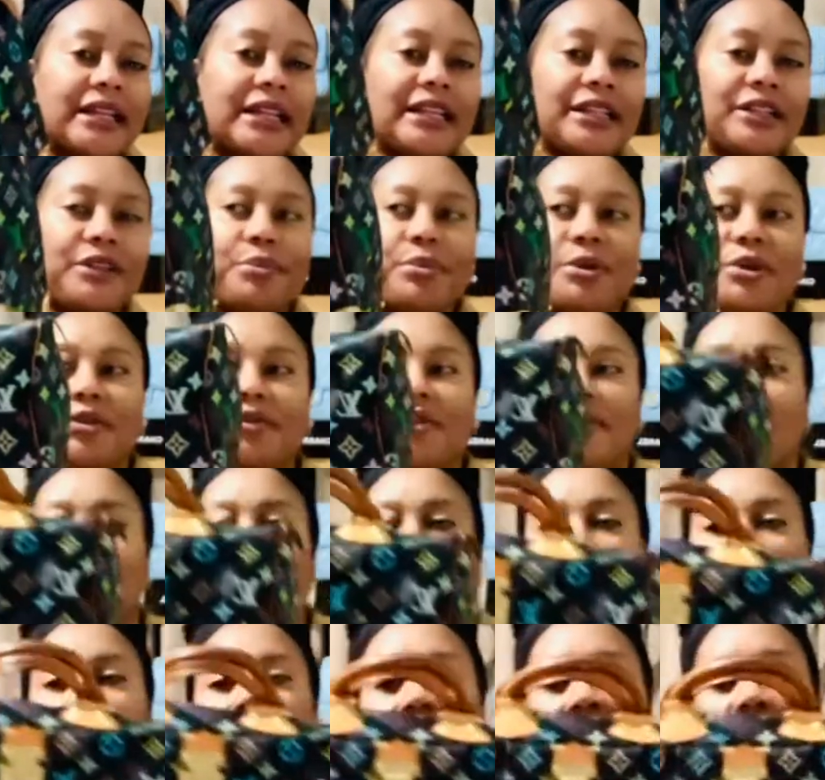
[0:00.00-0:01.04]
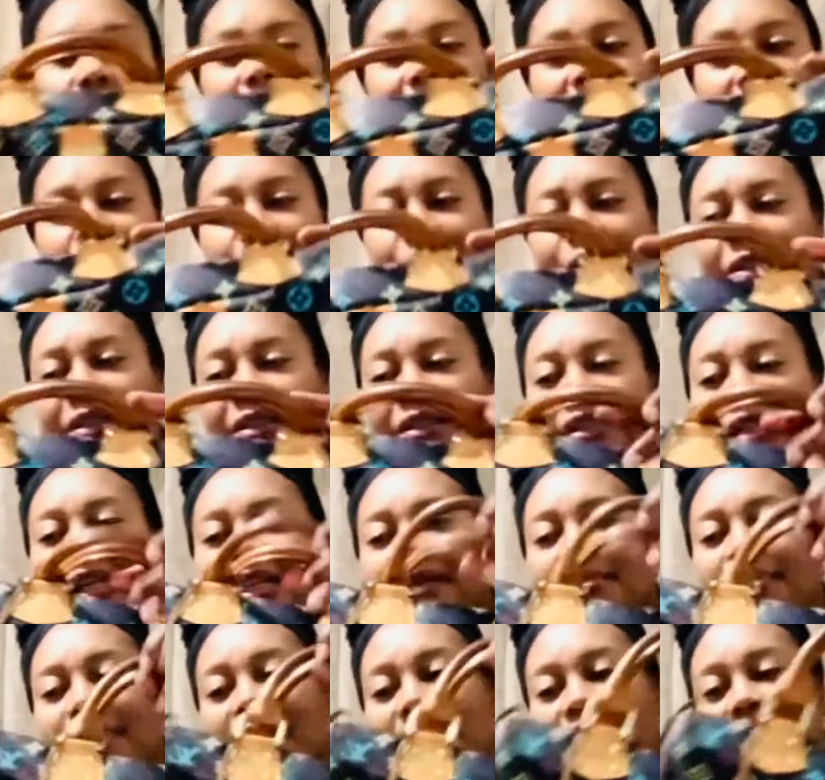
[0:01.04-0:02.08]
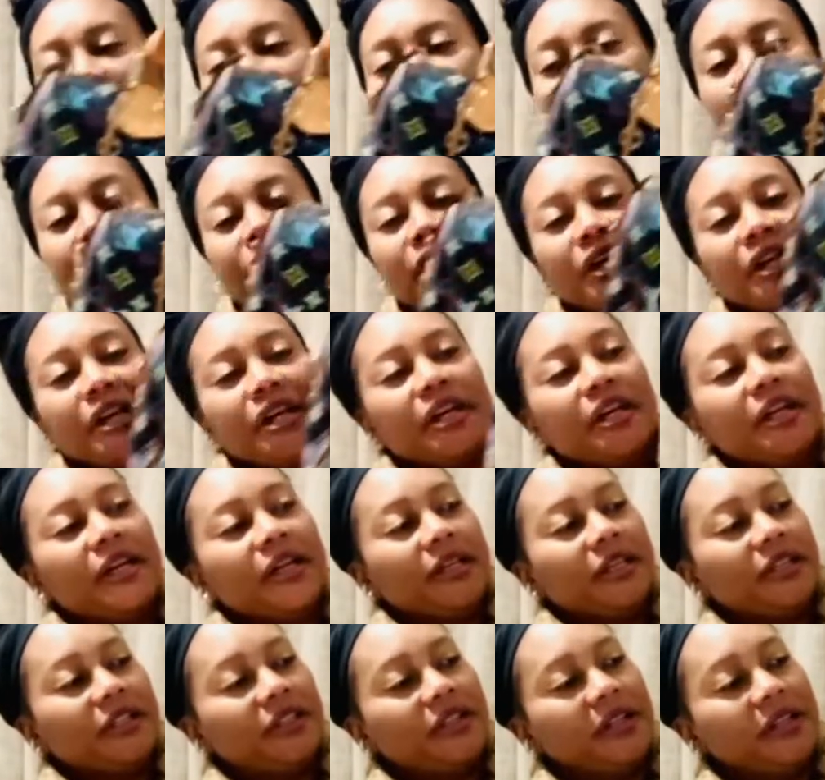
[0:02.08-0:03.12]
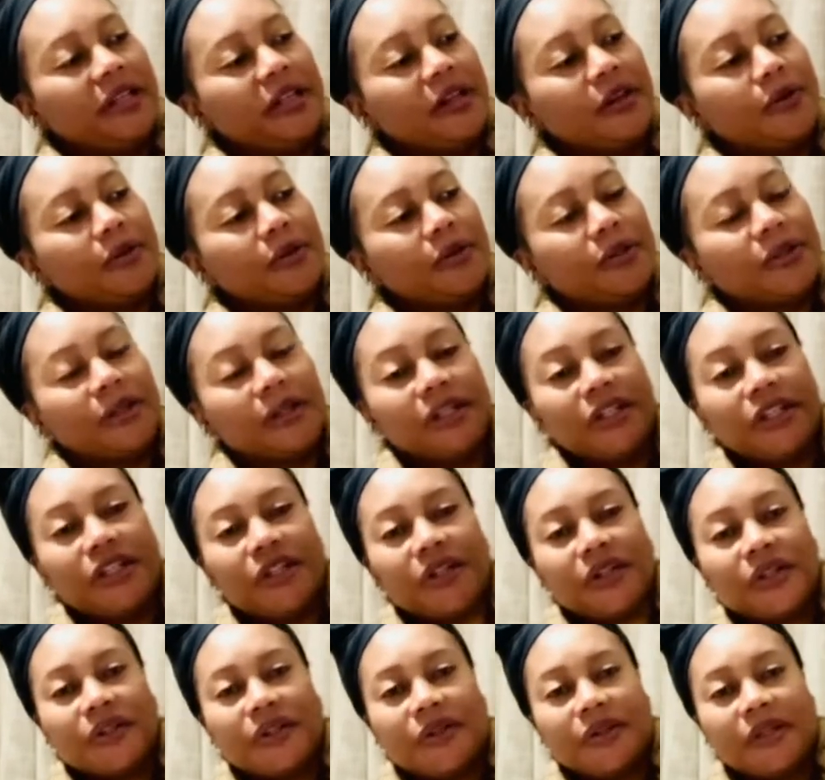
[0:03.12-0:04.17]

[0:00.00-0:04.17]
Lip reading: little bit of a fault, but not that much. It's still in a good condition. So